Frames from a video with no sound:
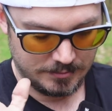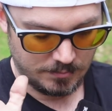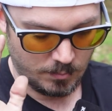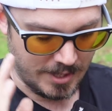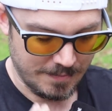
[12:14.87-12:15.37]

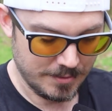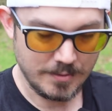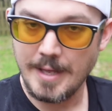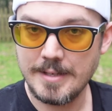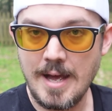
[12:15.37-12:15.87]
Whatever
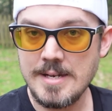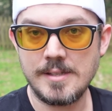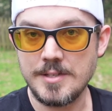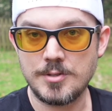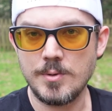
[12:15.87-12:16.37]

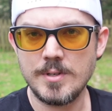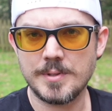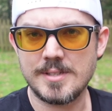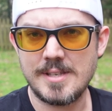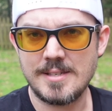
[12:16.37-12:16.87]
Geisley is doing with
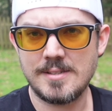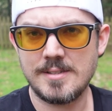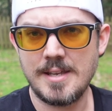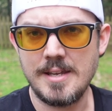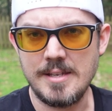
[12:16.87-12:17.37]
this
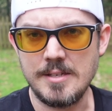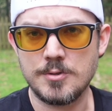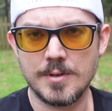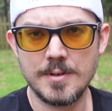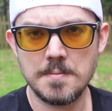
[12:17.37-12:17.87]
SSAE
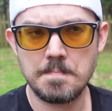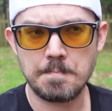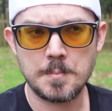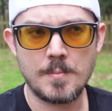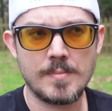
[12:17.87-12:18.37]
trigger,
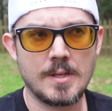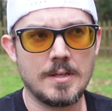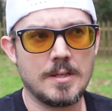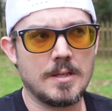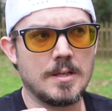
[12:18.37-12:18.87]

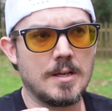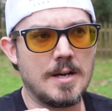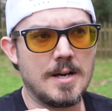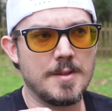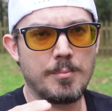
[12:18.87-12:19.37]

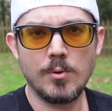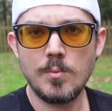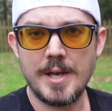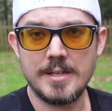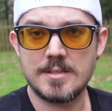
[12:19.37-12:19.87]
the pull
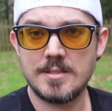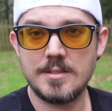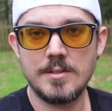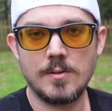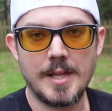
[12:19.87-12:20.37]
weight is
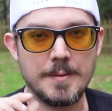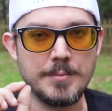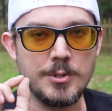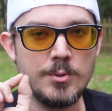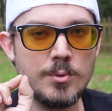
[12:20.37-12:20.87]
still a
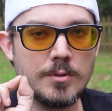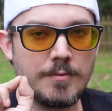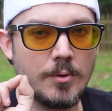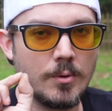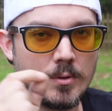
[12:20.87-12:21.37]

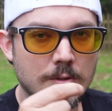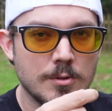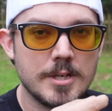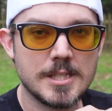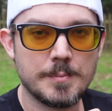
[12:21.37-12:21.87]
beautiful,
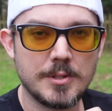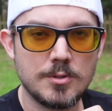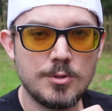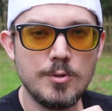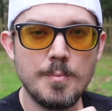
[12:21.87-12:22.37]
crisp
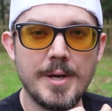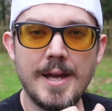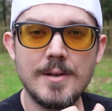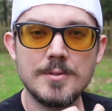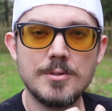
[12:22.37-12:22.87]

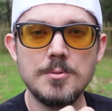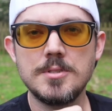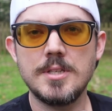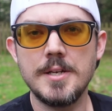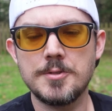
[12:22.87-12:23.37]
2-pound,
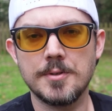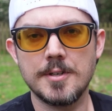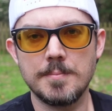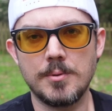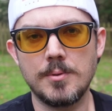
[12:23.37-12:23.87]
2-stage trigger
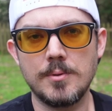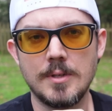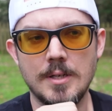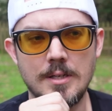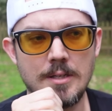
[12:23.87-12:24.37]
pull
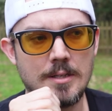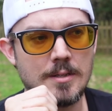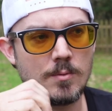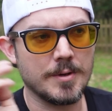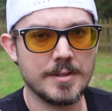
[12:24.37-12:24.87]

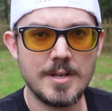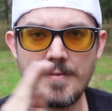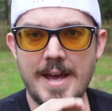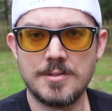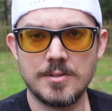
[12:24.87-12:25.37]
with enough
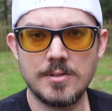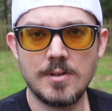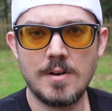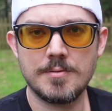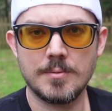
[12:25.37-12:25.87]
ass to cook
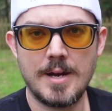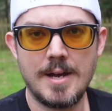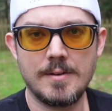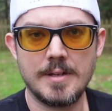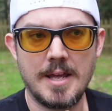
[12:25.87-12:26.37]
off the
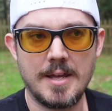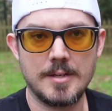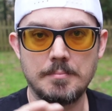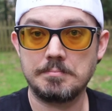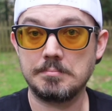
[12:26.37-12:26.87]
round,
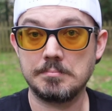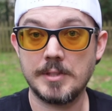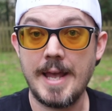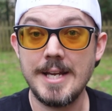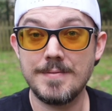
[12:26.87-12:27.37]
and
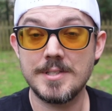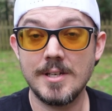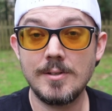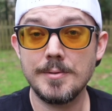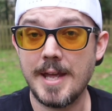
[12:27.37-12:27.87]
can't even
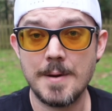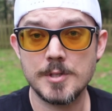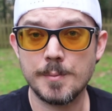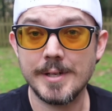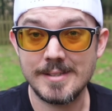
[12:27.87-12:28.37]
tell the hammer
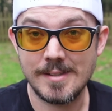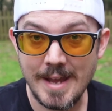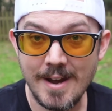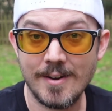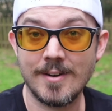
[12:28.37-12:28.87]
spring's
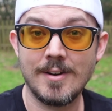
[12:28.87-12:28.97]
there.